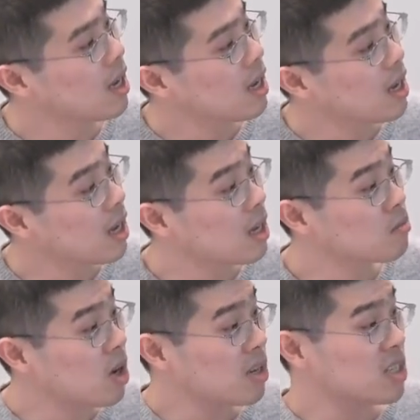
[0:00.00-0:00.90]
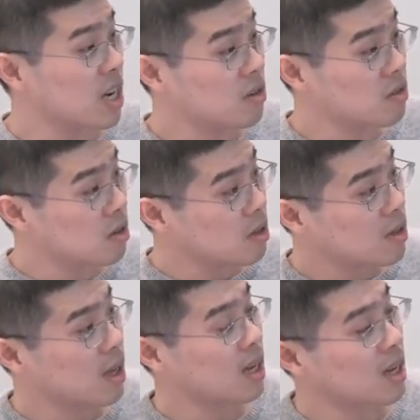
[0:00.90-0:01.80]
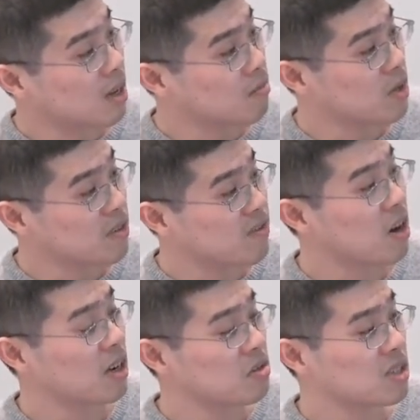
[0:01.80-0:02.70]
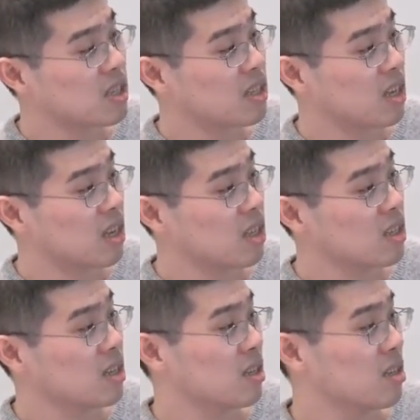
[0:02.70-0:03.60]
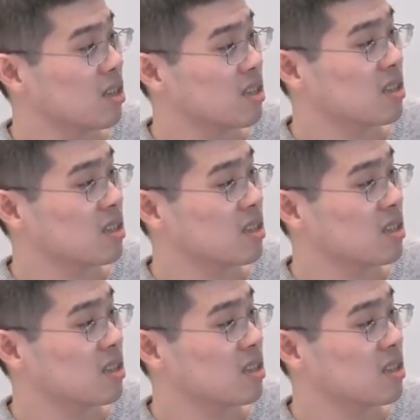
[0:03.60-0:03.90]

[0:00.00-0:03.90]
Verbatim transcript: And more in general, I'm um, very interested in the,